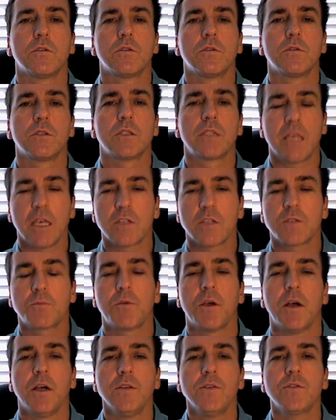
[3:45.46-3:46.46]
sales
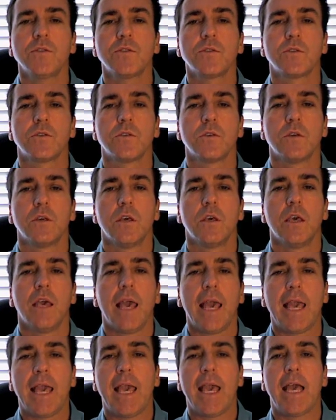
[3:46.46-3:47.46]
price
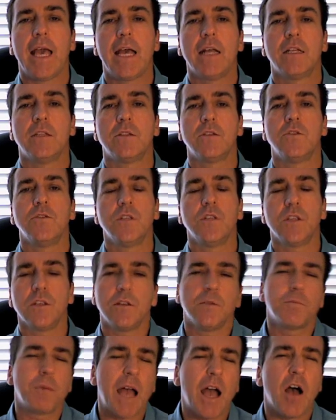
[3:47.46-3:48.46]
and you
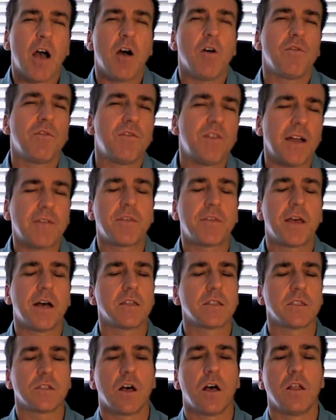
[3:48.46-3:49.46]
need about
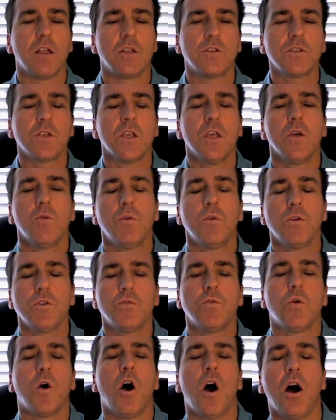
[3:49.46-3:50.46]
$5,000. Well,
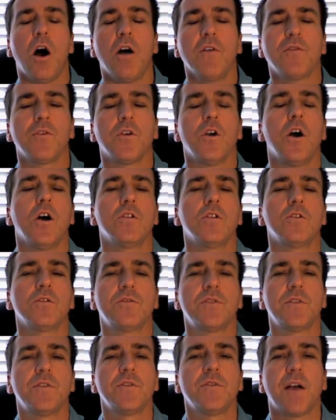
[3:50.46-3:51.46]
you offer
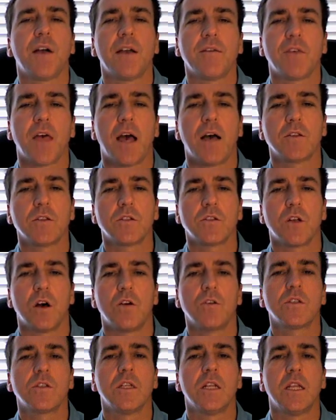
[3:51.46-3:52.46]

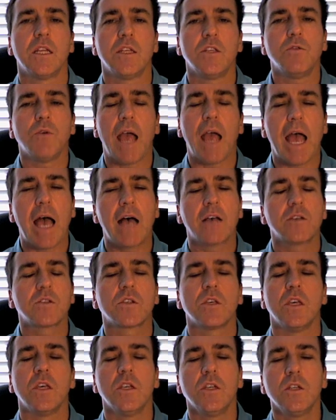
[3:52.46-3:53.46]
$155,000 and then you
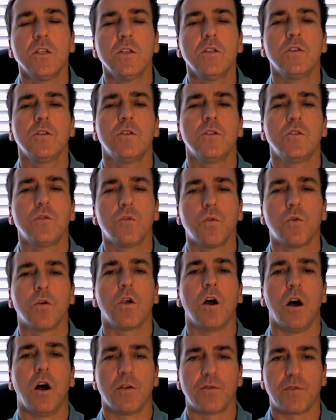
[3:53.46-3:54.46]
ask in
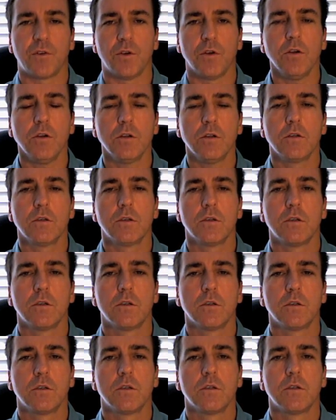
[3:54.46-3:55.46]
your offer
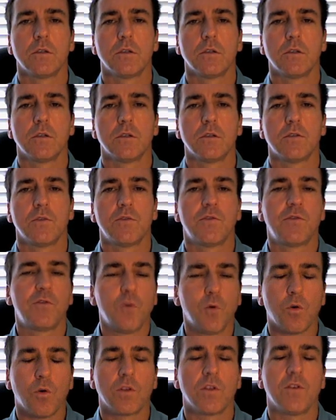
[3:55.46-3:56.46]

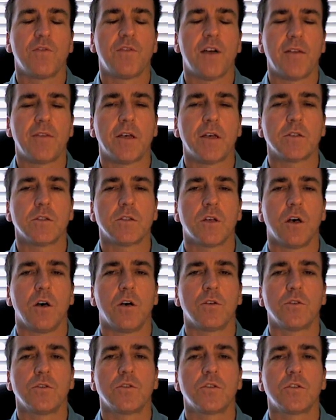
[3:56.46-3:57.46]
for the
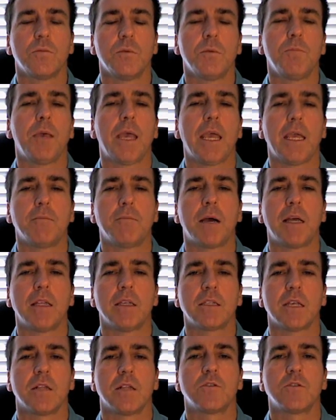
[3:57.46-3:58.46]
$5,000 to be paid by the
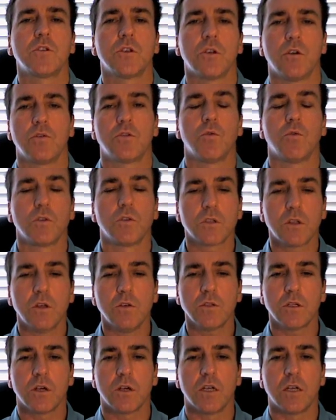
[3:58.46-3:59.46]
seller to go towards
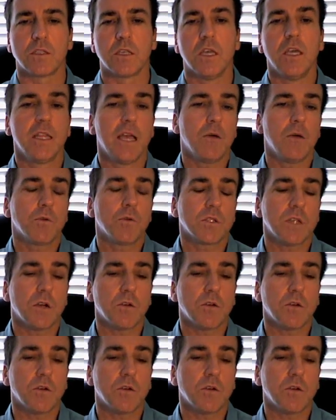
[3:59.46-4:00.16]
closing costs. That works